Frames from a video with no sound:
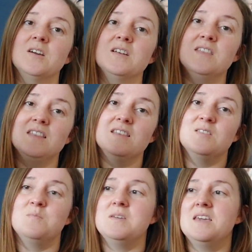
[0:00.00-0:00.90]
and I think
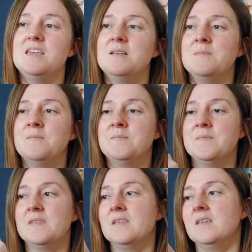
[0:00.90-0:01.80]
this will be
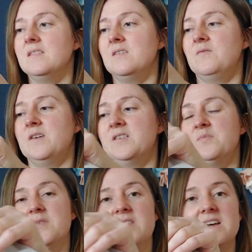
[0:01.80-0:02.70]
the
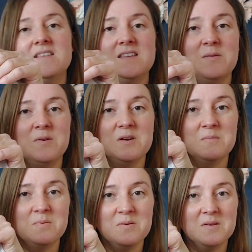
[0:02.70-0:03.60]
first one that I sew up.